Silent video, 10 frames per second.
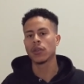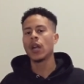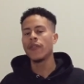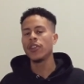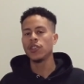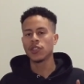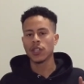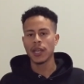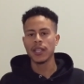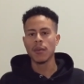Whenever you
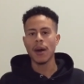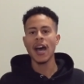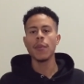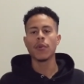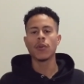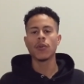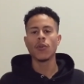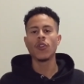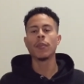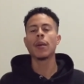study the Bible,
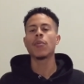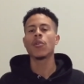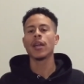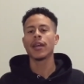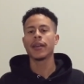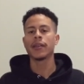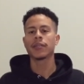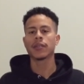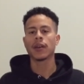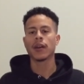remember it
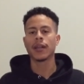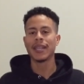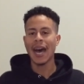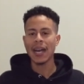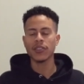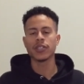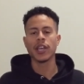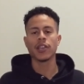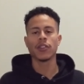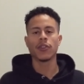is uh, not
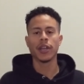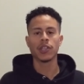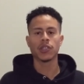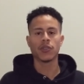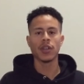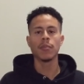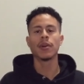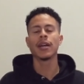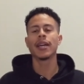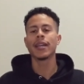secular history,
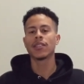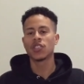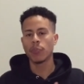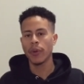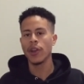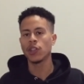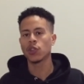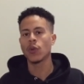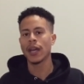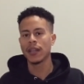but it is
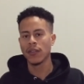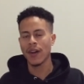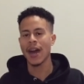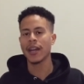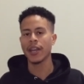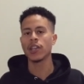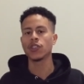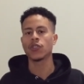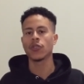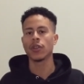spiritual and divine
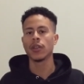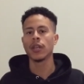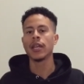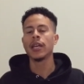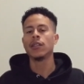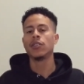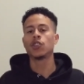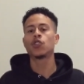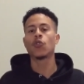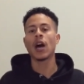history.
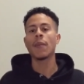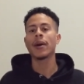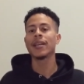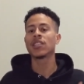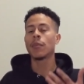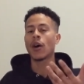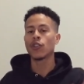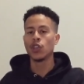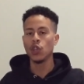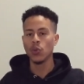This drama is
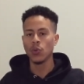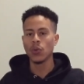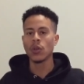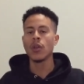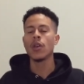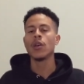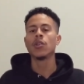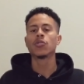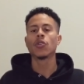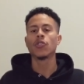about you.
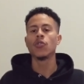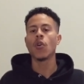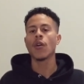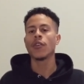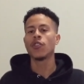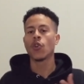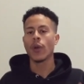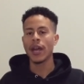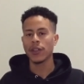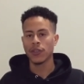So you are the
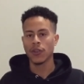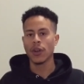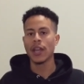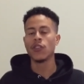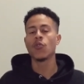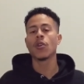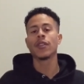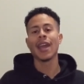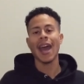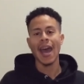director and you are
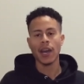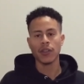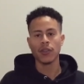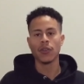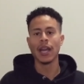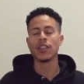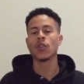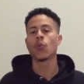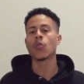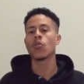the actor, and the
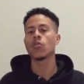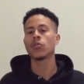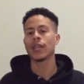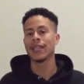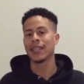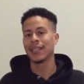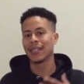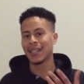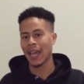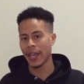world is a
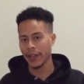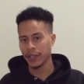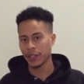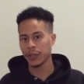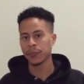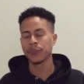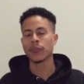stage.